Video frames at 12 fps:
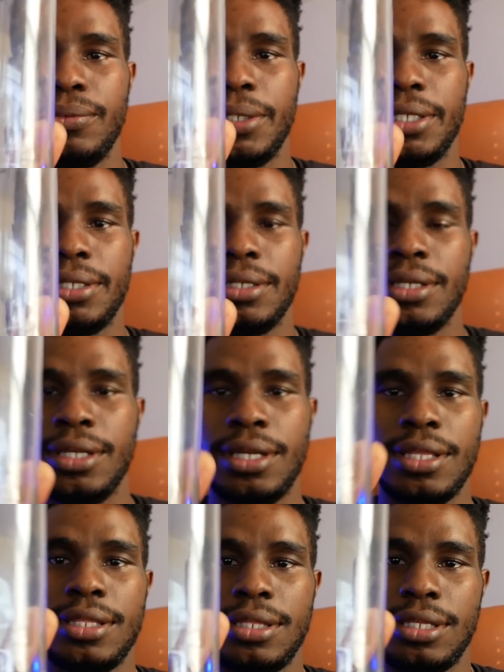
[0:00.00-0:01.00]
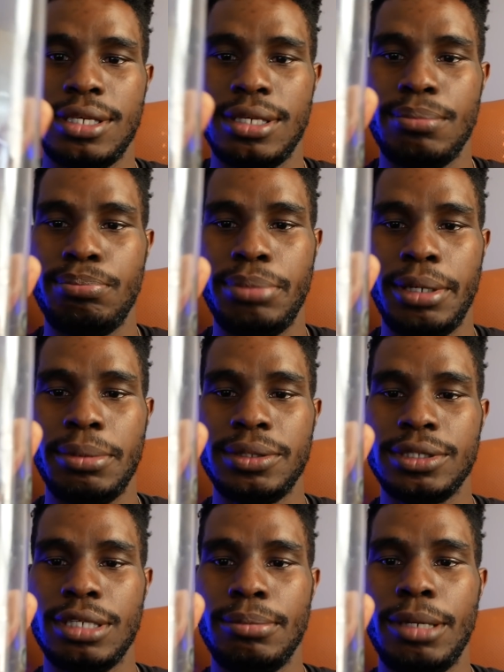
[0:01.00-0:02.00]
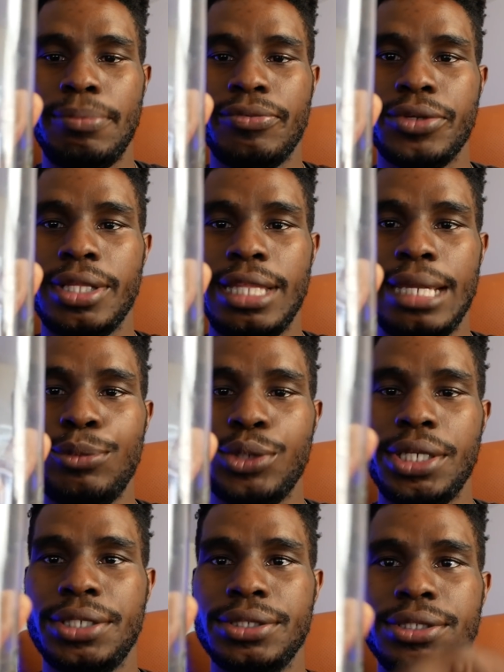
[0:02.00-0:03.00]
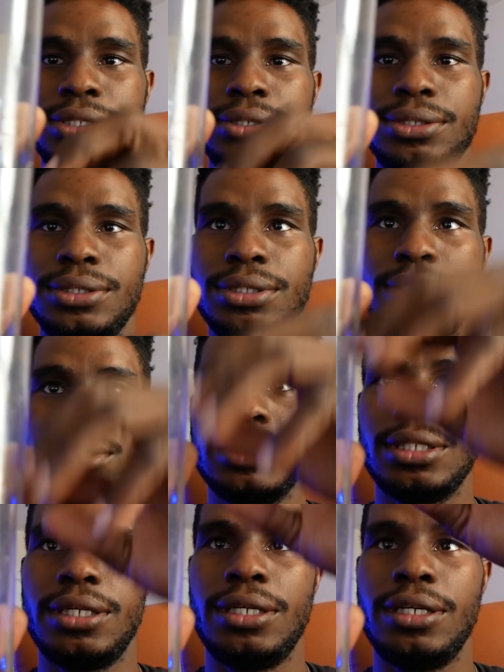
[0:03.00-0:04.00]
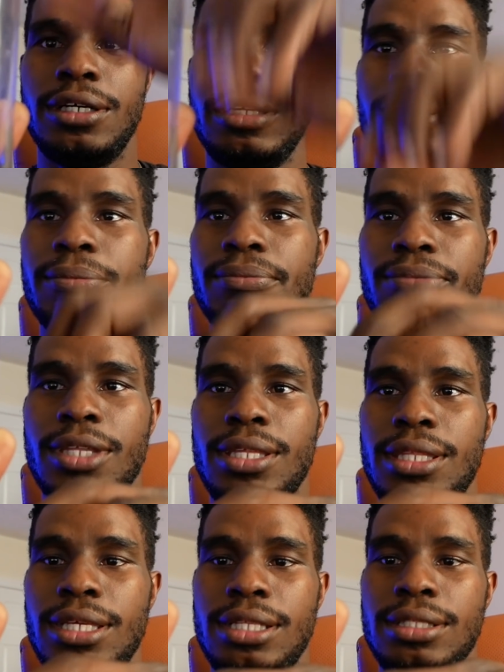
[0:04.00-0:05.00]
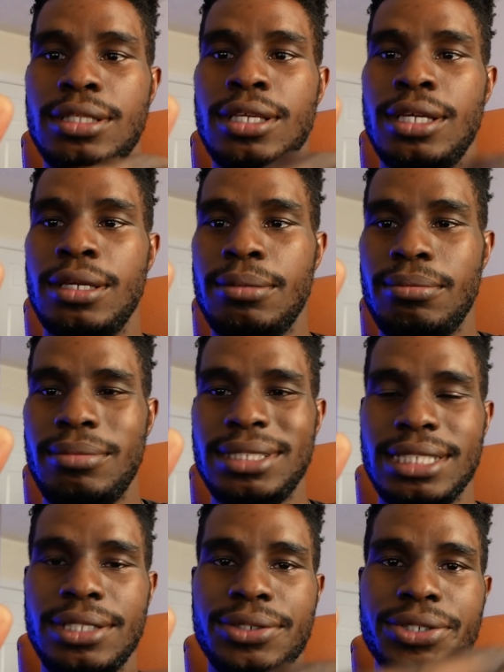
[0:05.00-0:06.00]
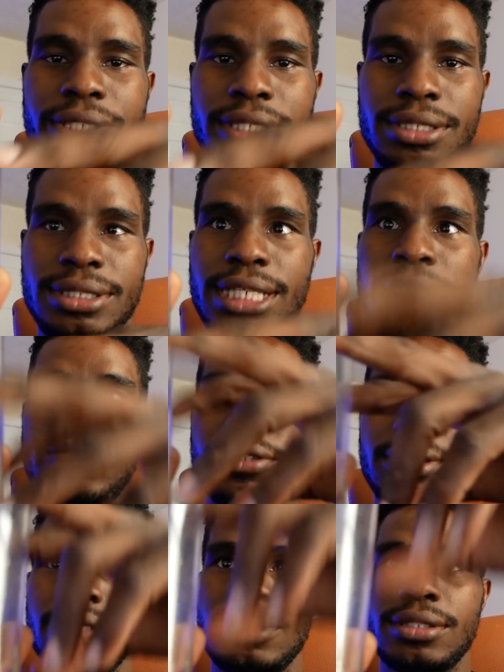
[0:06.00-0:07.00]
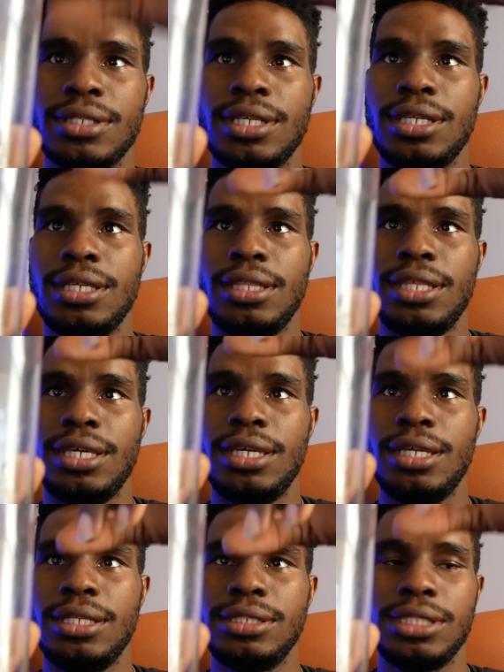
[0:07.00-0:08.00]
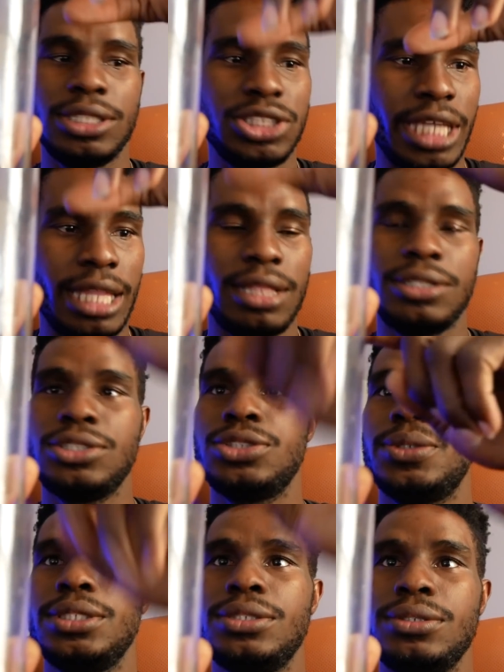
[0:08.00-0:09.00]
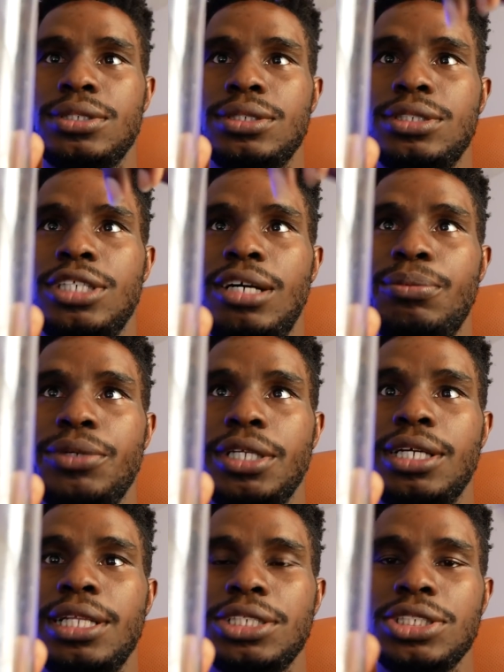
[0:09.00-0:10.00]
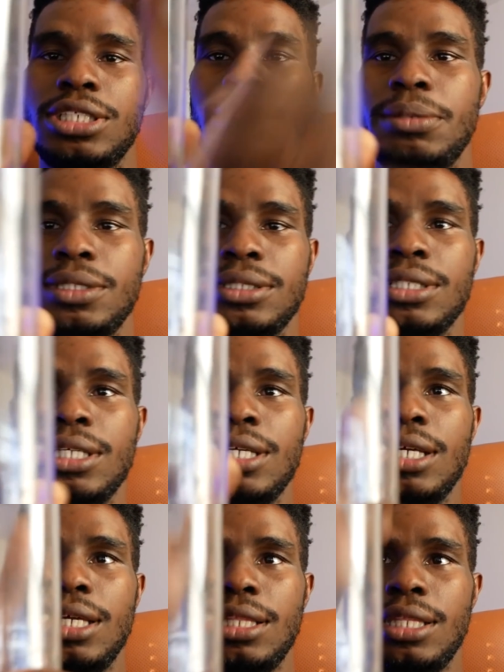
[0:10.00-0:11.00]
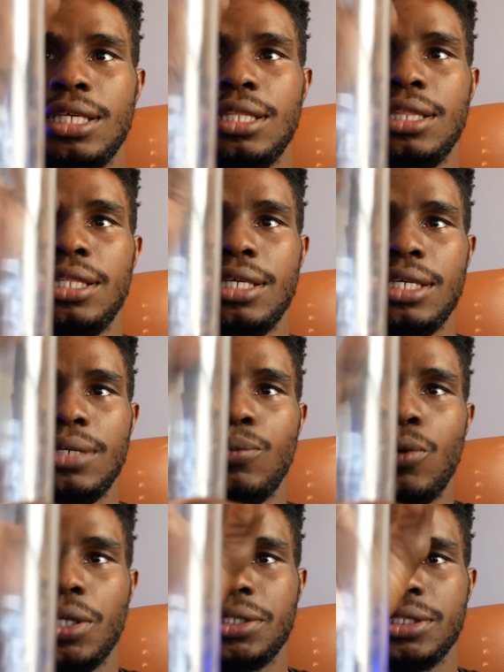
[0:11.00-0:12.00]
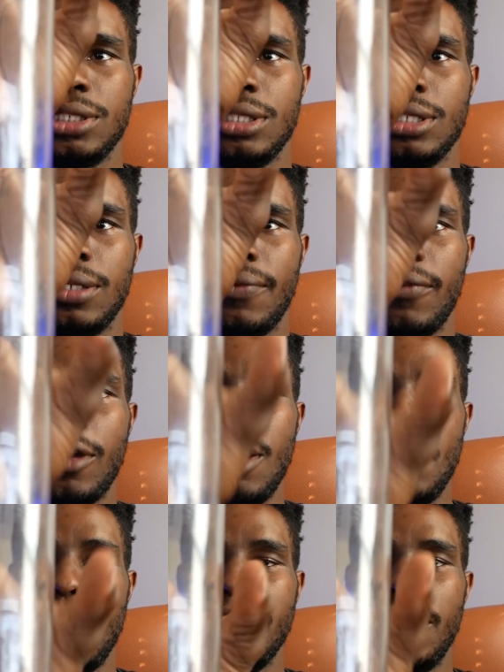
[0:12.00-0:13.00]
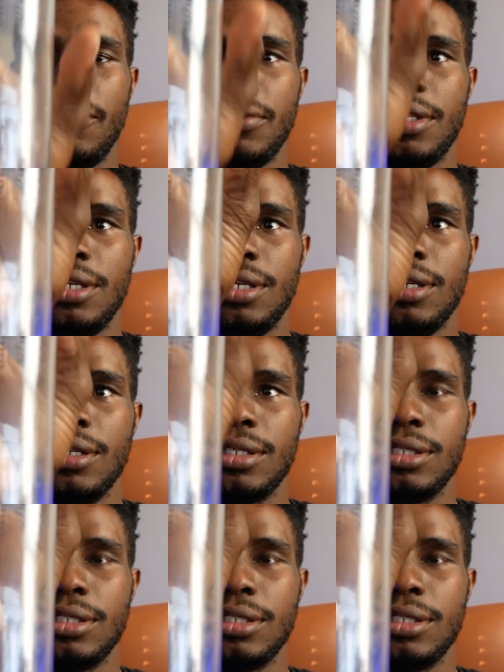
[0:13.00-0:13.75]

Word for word: where the bubbles come up for the lime airstone um, and then basically create a siphon then it's going to channel it straight to the top where the collection cup is and then the water is going to come out of the